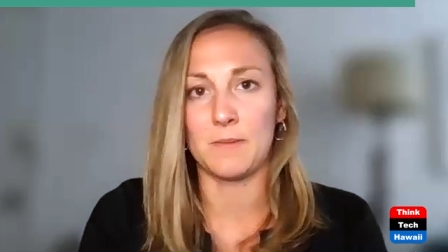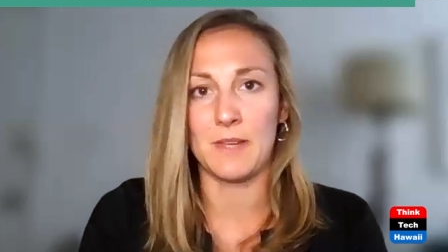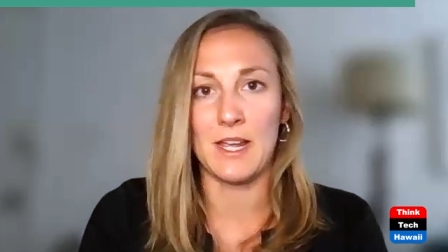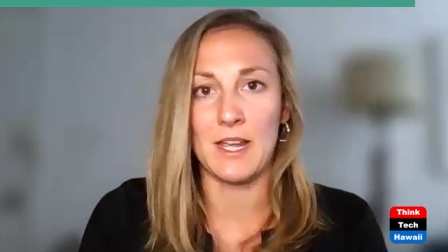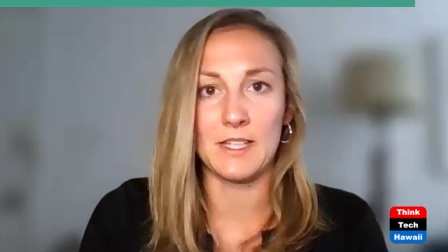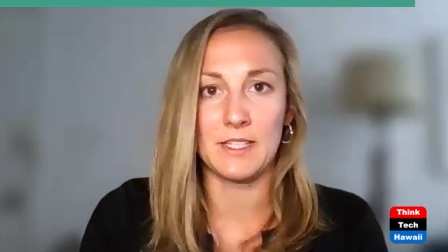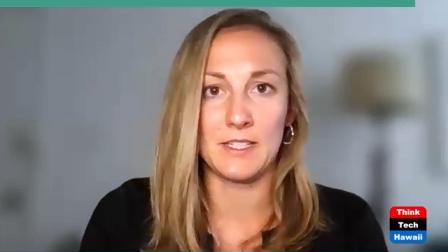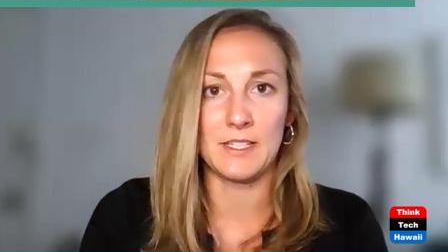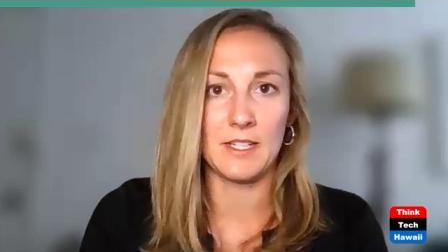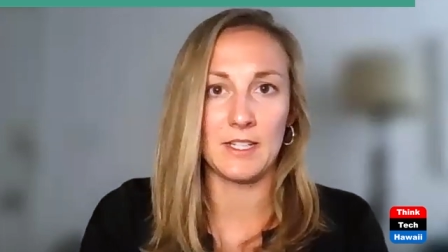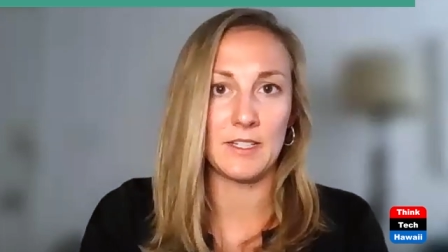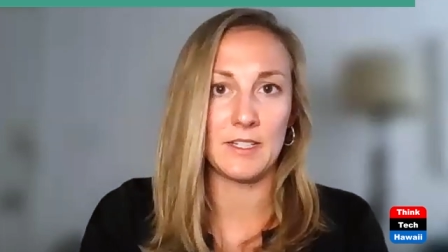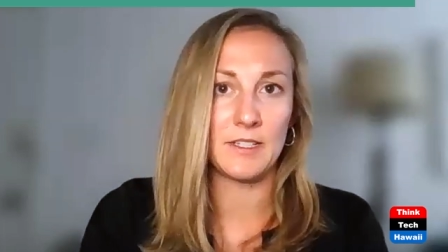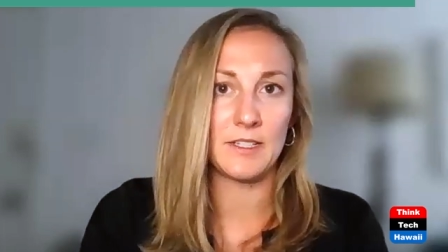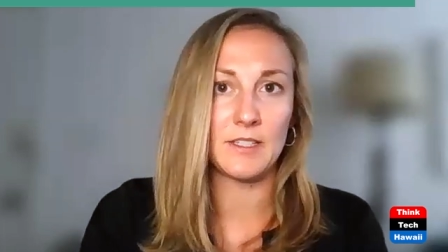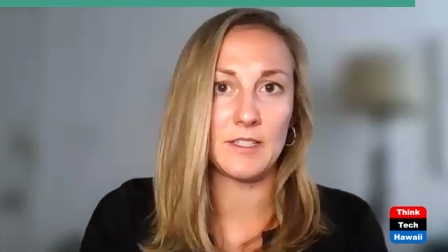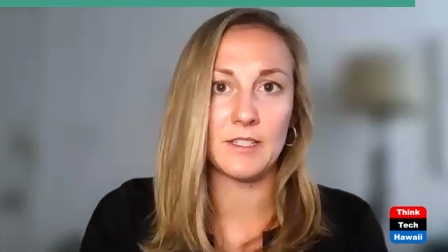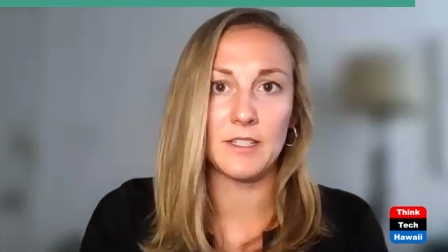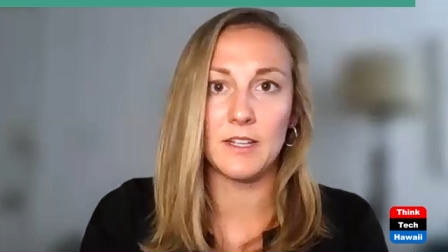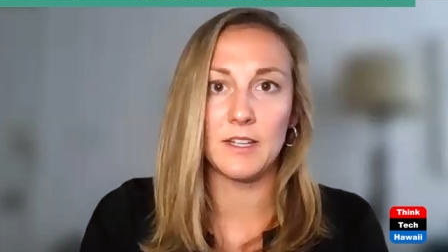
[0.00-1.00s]

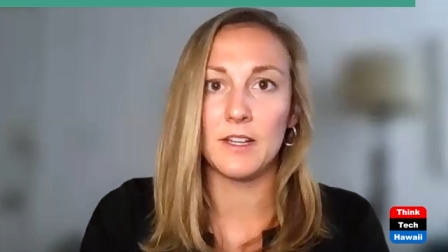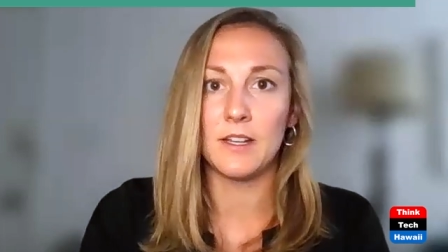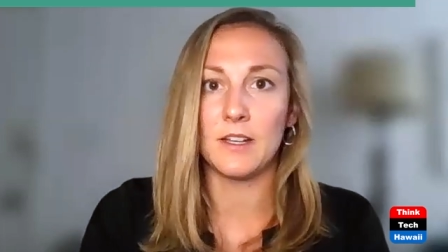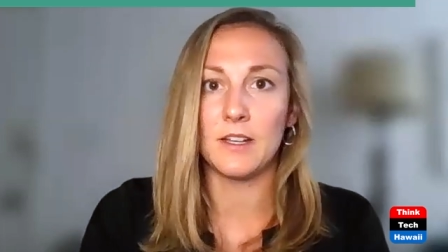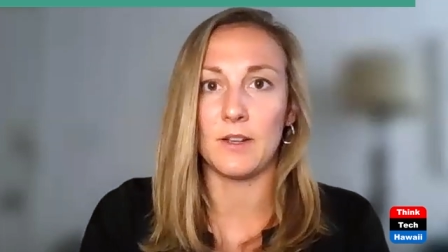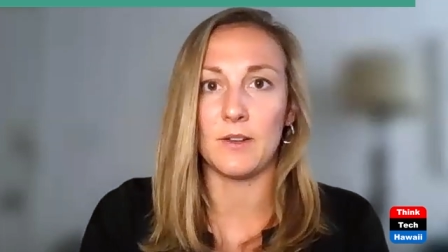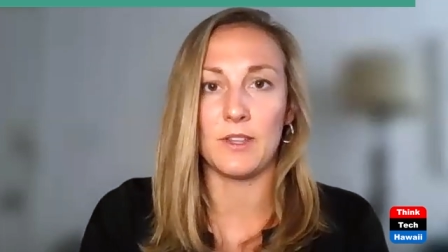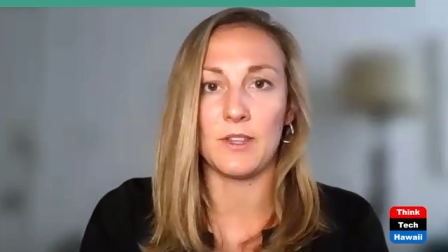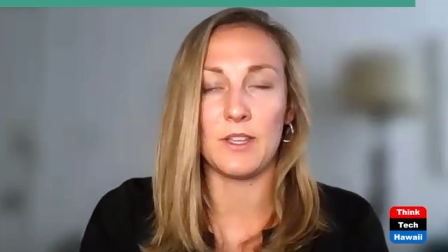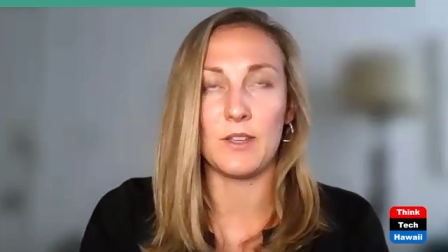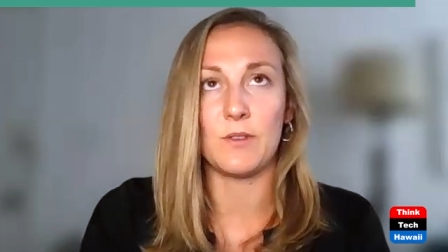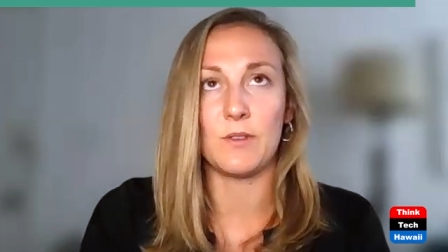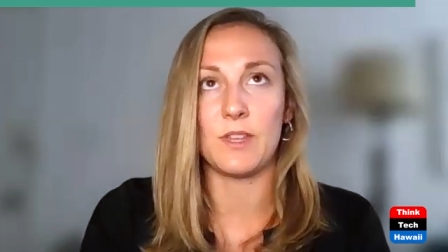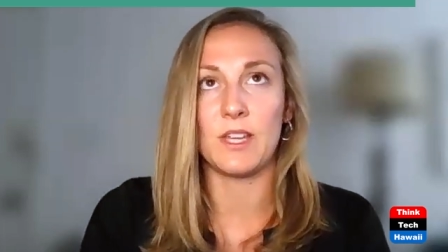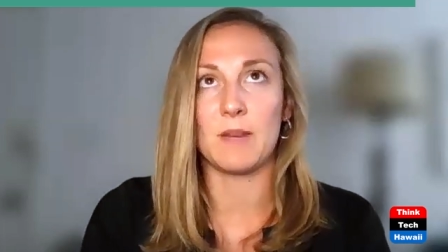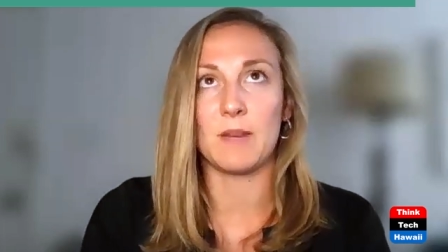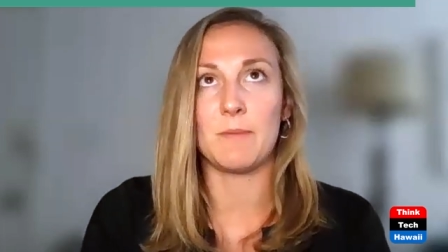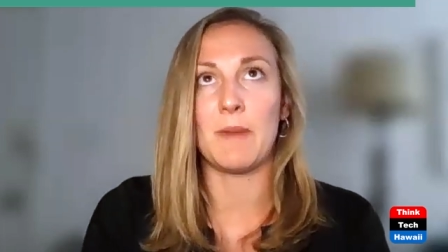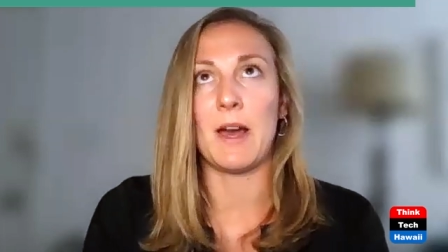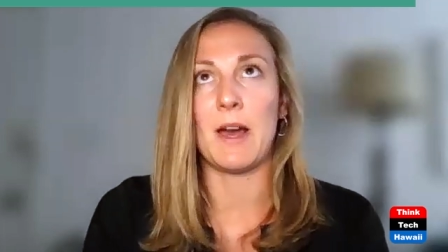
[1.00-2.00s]
cases, you know, you
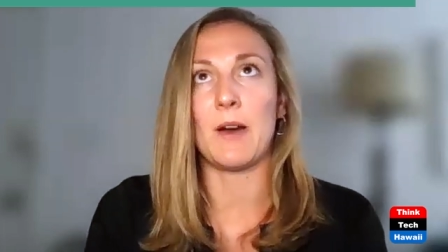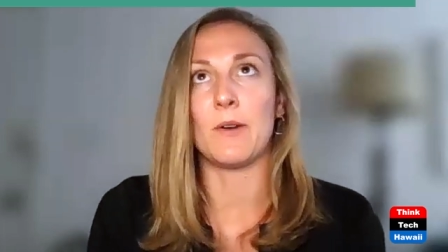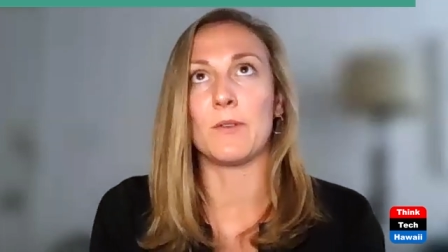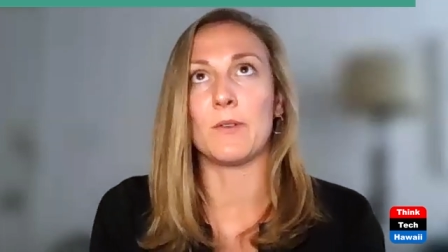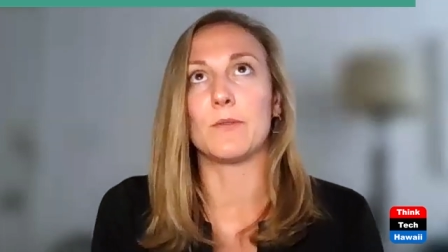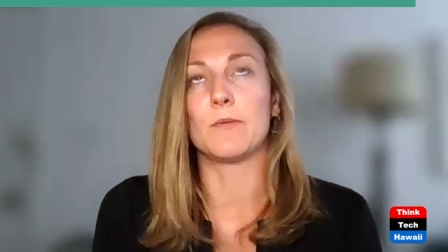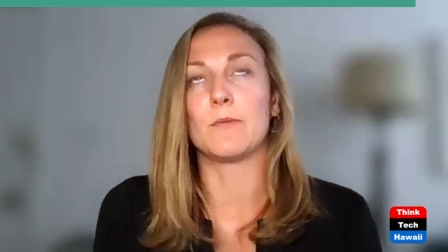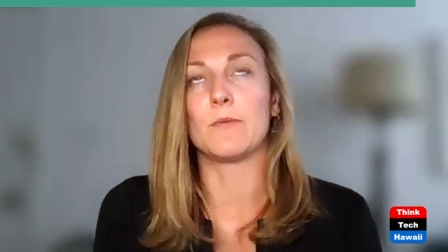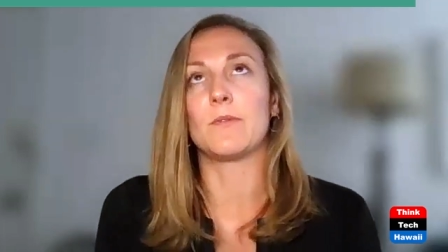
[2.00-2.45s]
think about,